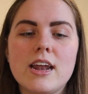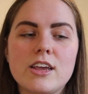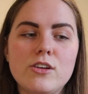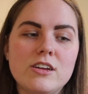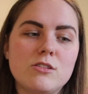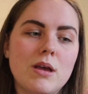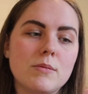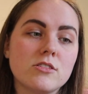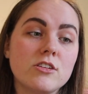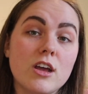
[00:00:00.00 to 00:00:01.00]
like, you need to be
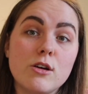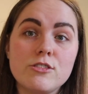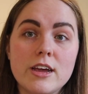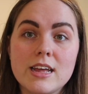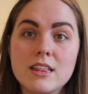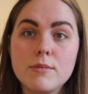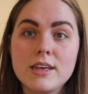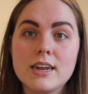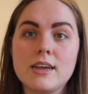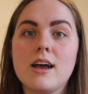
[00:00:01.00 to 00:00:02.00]
able to negotiate in the
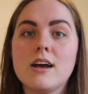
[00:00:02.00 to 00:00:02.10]
beginning